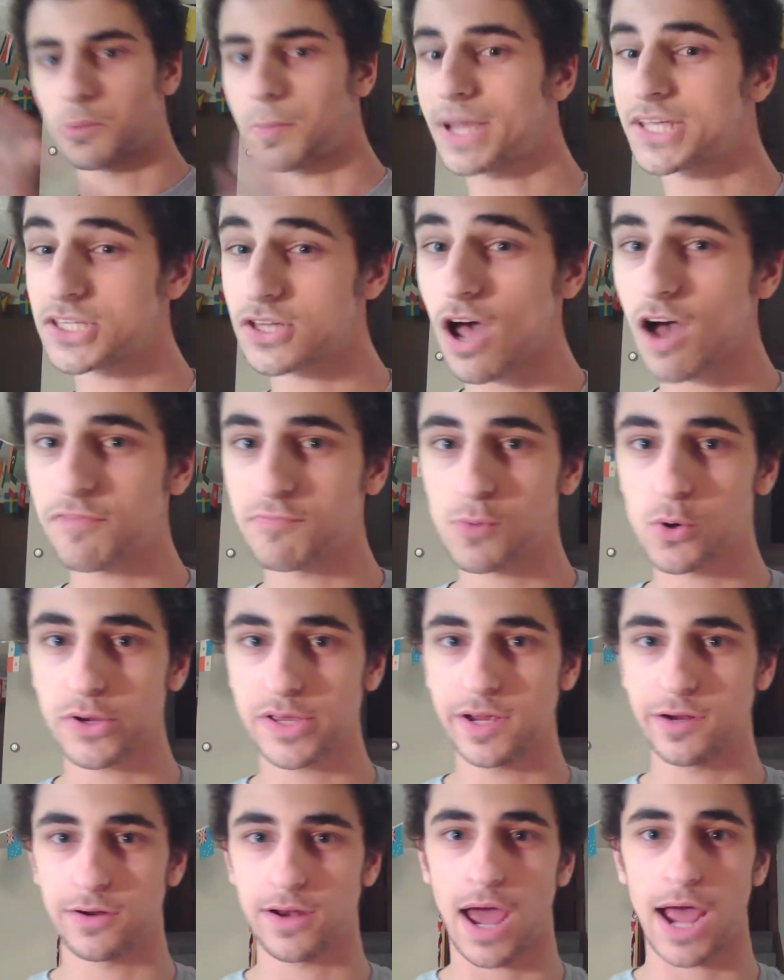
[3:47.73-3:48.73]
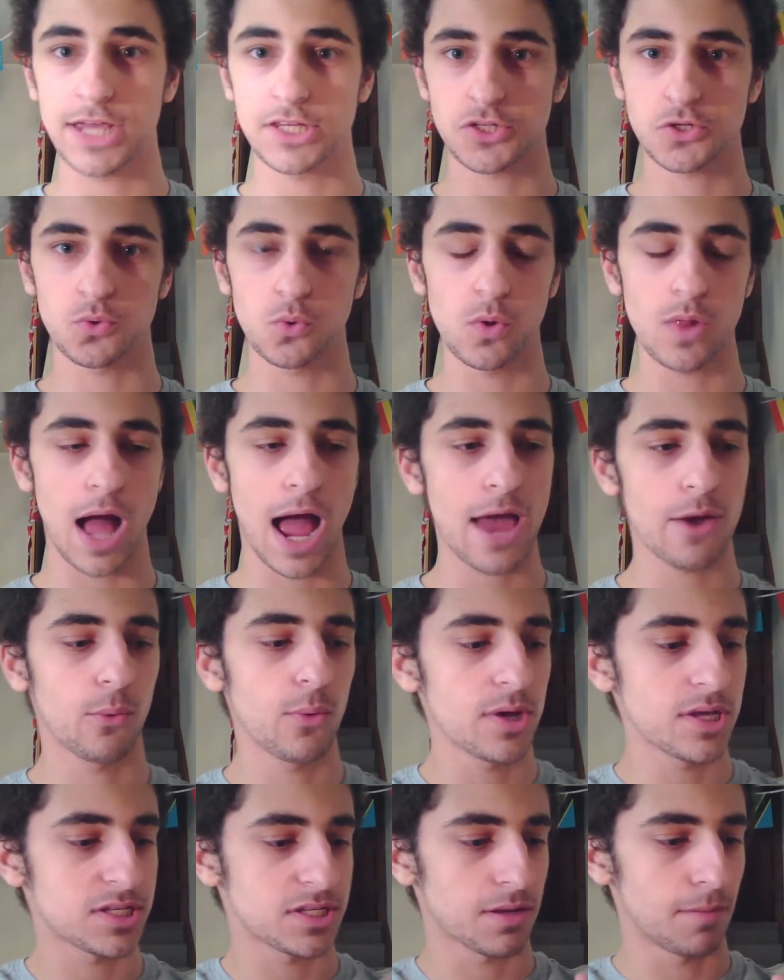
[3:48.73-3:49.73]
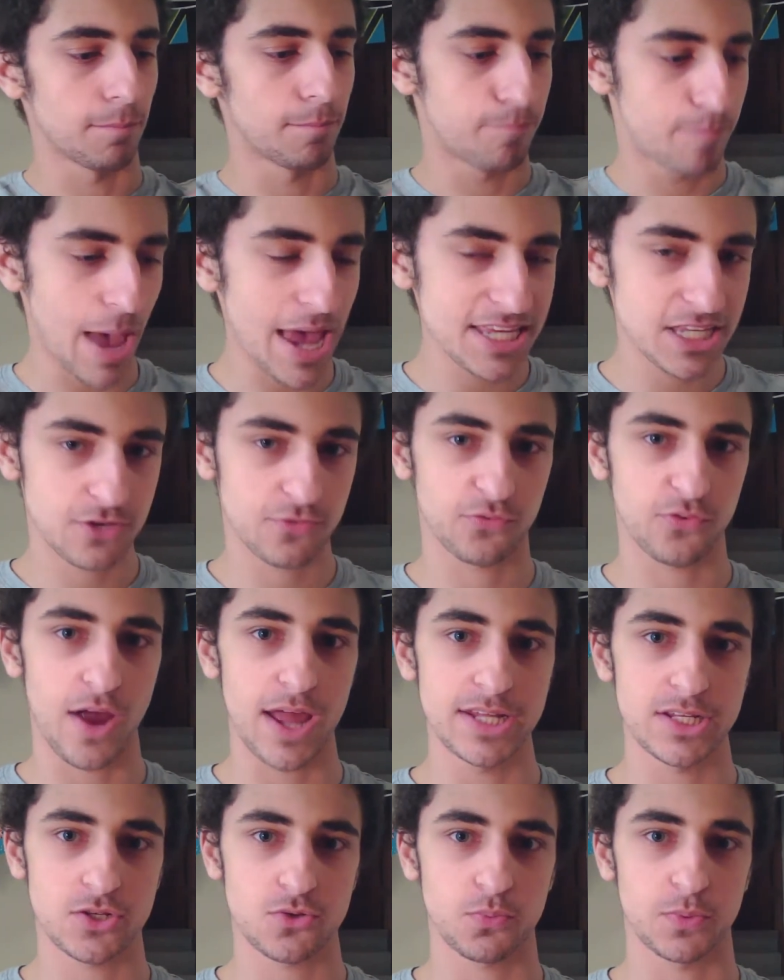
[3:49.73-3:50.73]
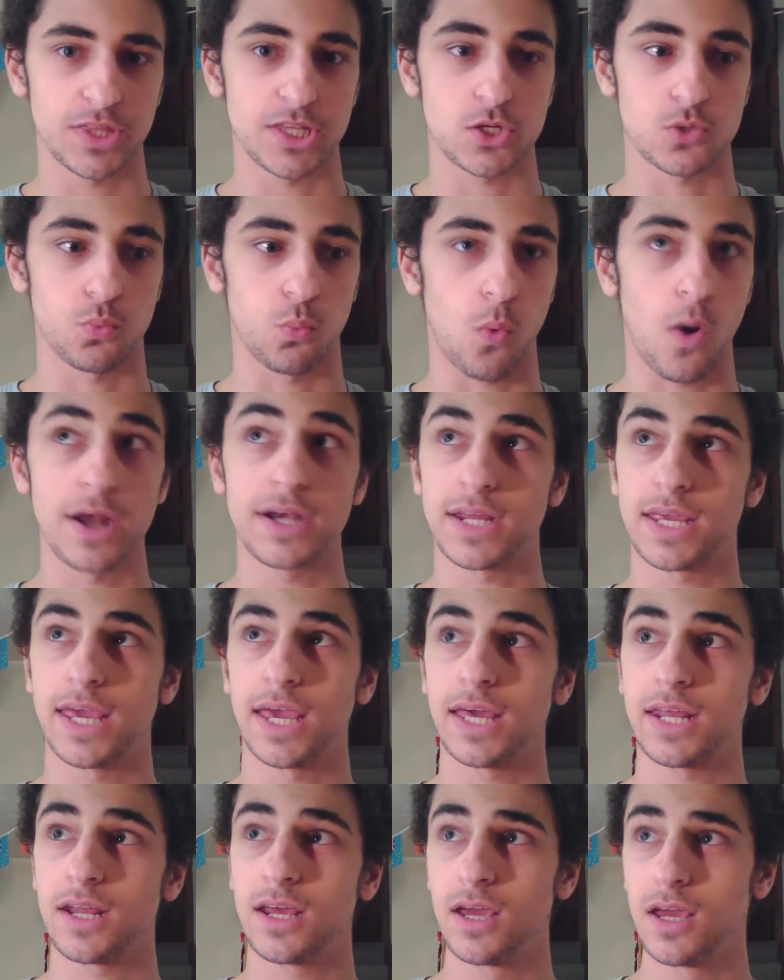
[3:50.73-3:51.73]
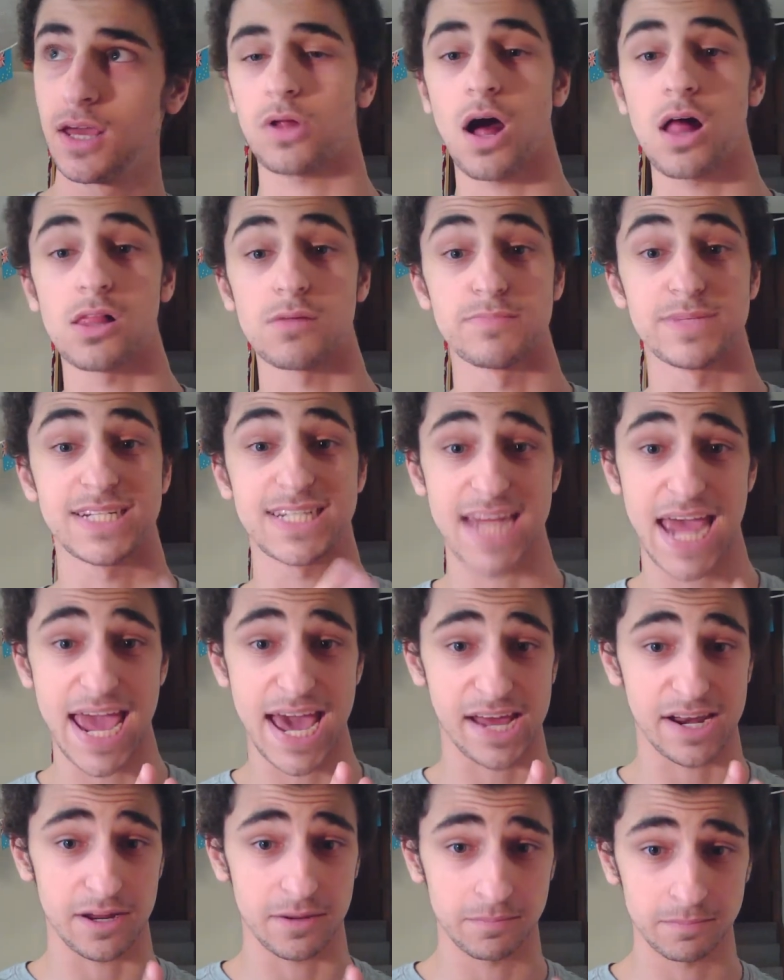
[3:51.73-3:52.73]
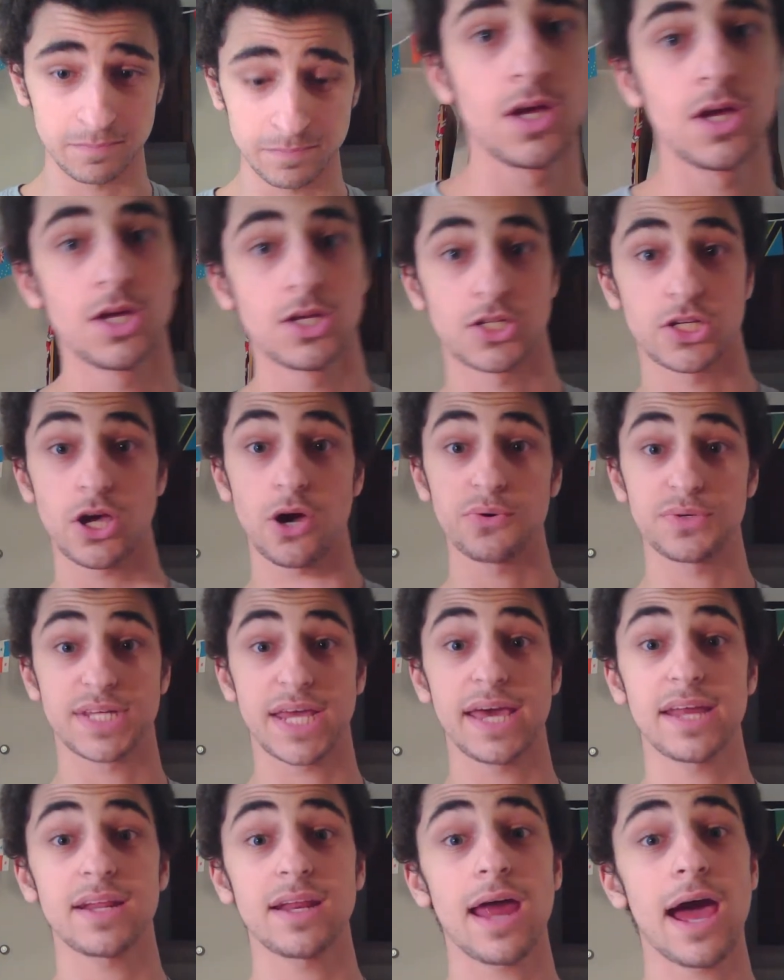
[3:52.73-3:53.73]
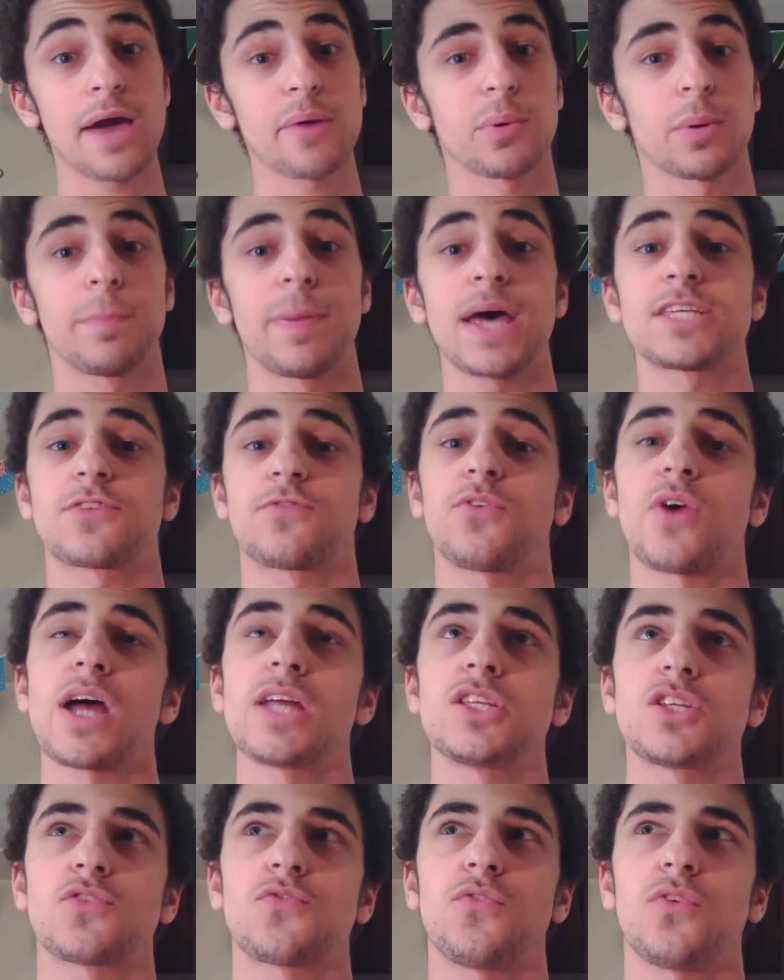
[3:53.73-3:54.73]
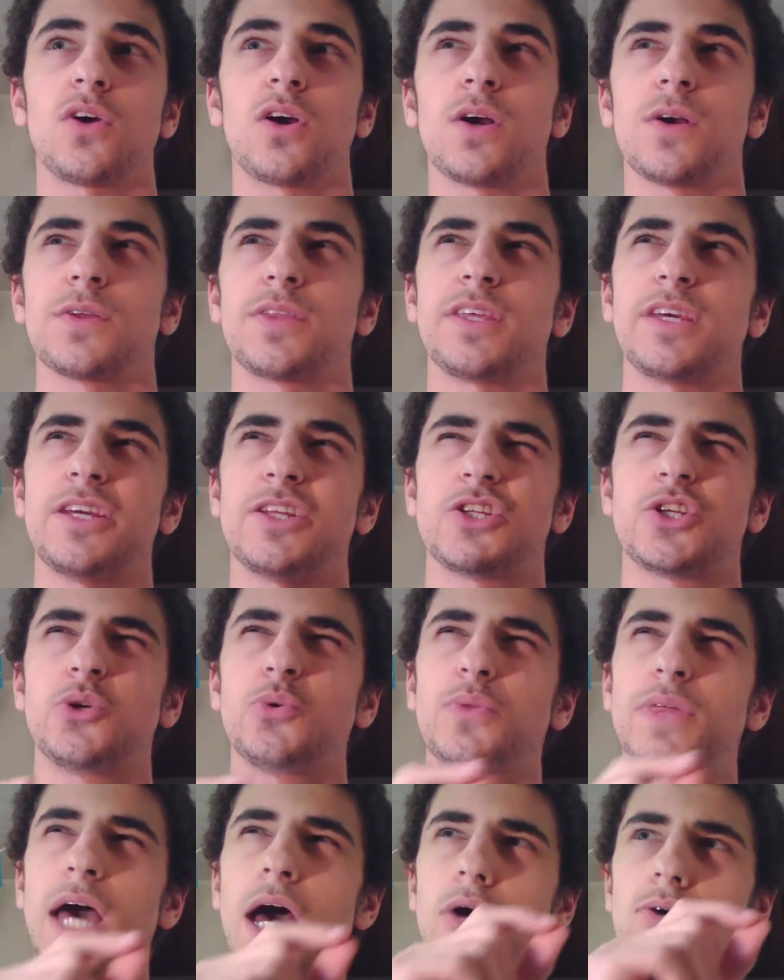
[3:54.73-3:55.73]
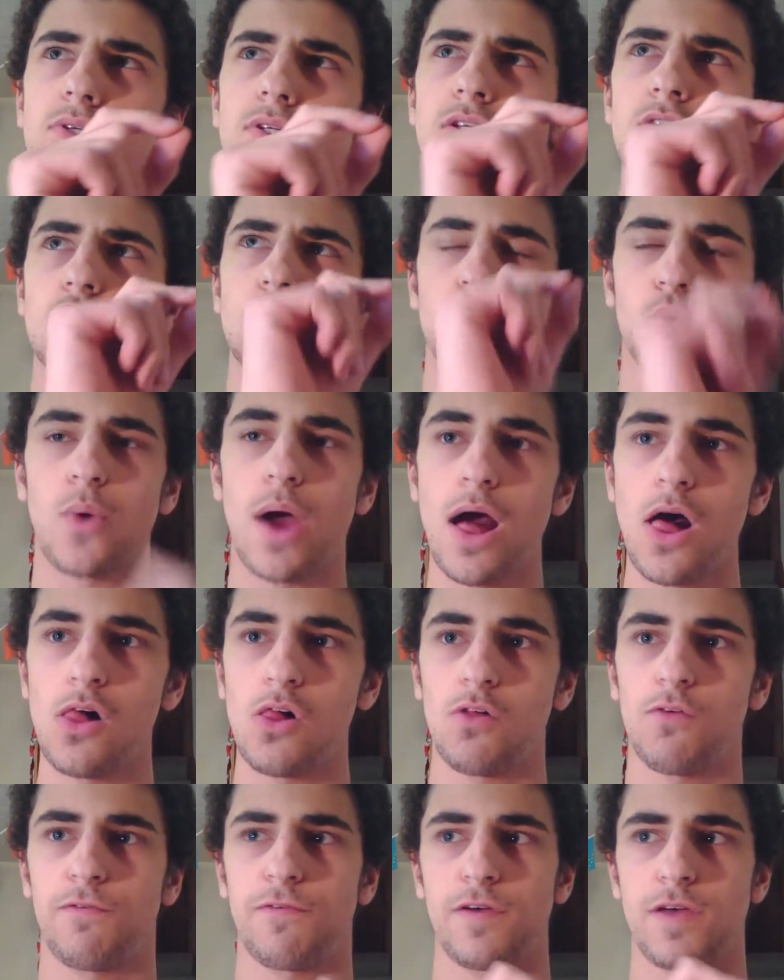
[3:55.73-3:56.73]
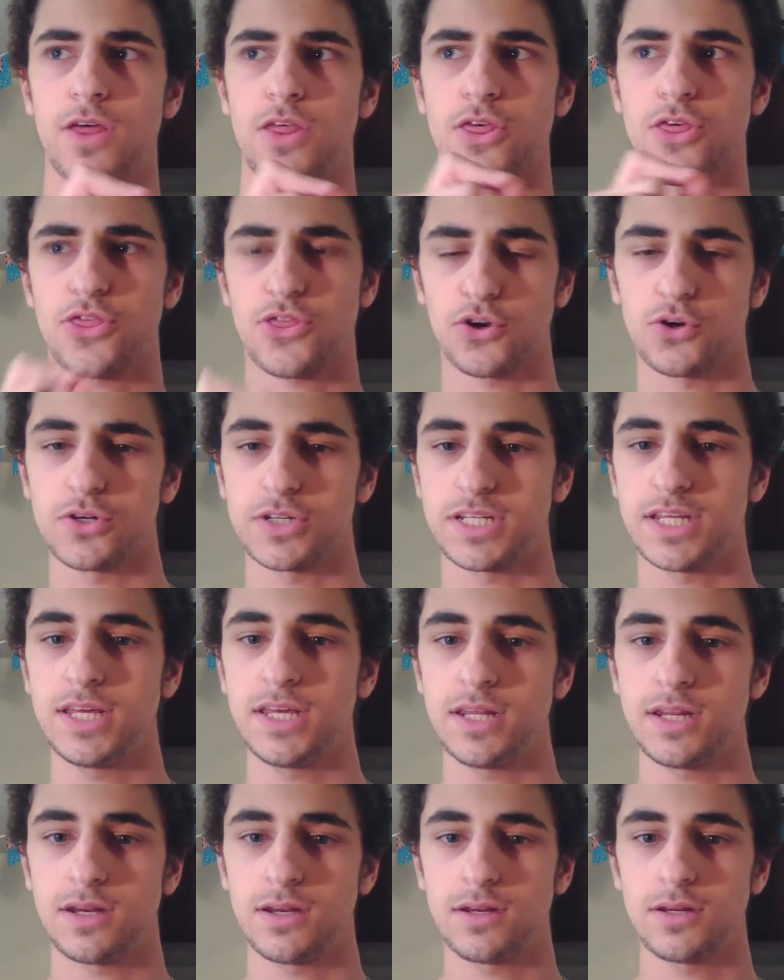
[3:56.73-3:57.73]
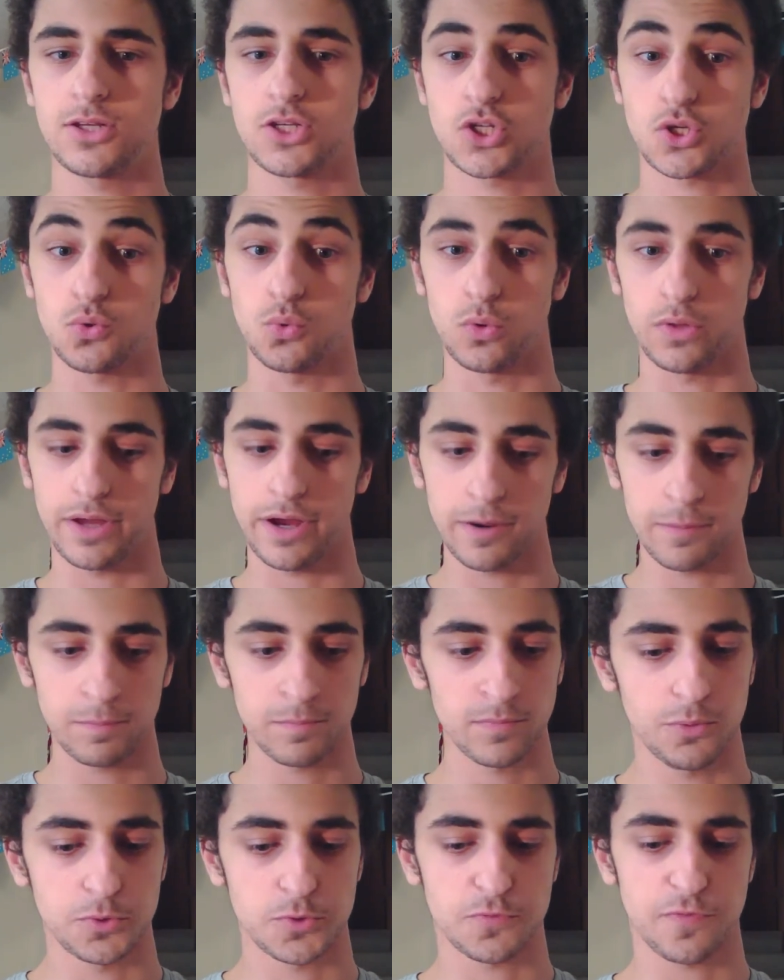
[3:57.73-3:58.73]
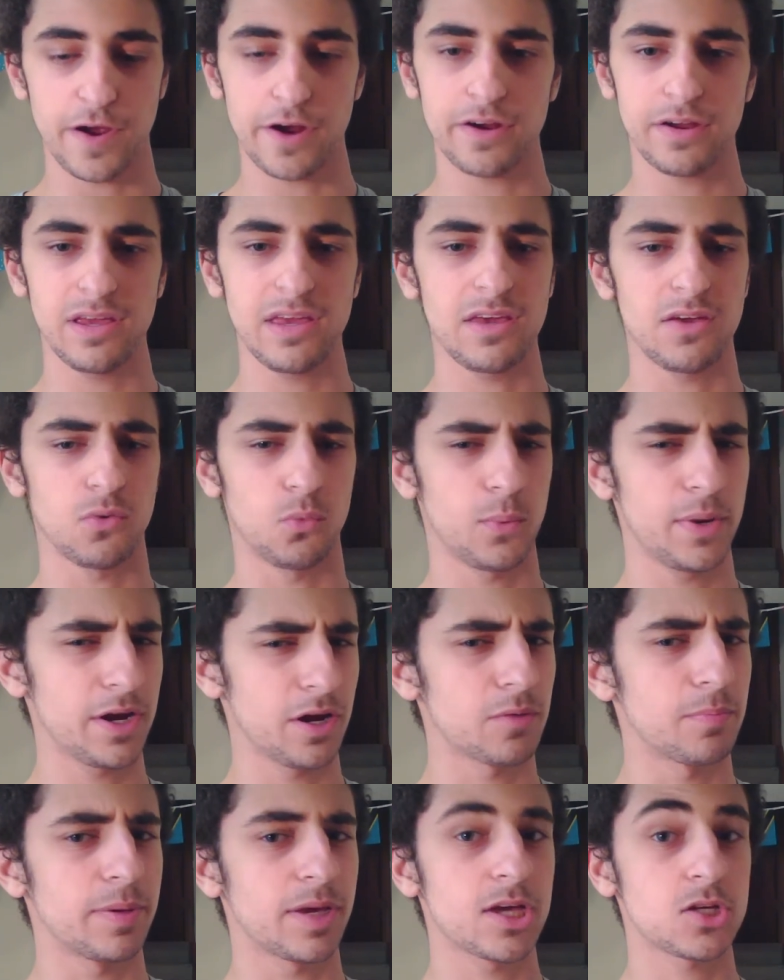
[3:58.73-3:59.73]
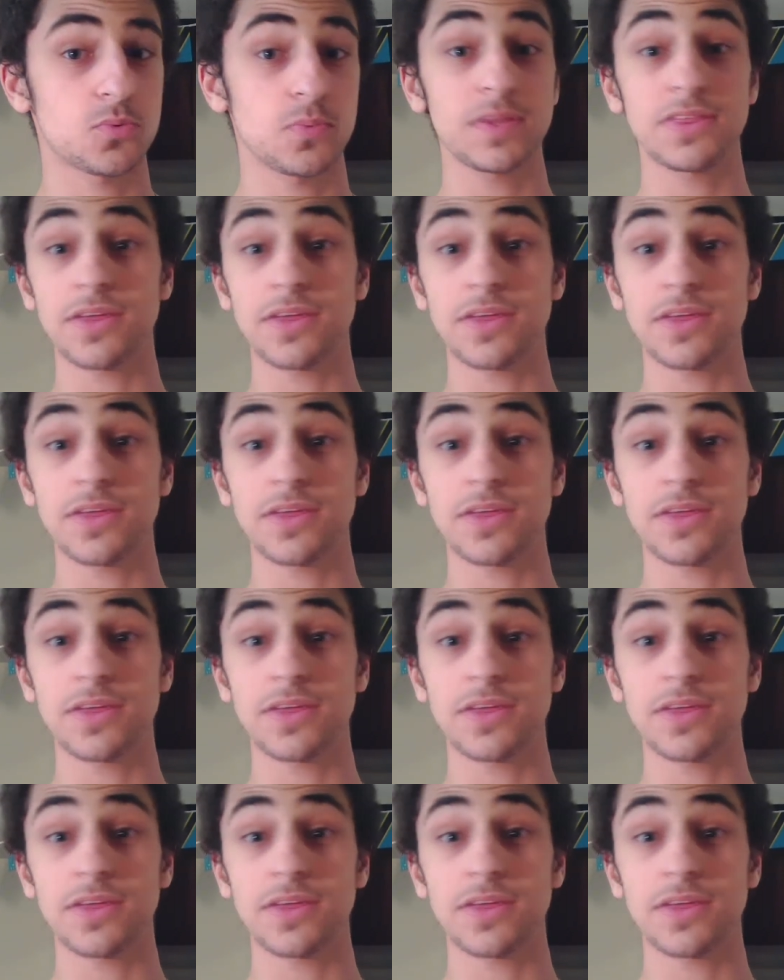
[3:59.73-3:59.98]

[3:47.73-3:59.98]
my sophomore year in high school, I was best friends with this one kid. I'll call him Dan. So Dan and I were best friends for the 2012-13 school year. It was very weird because we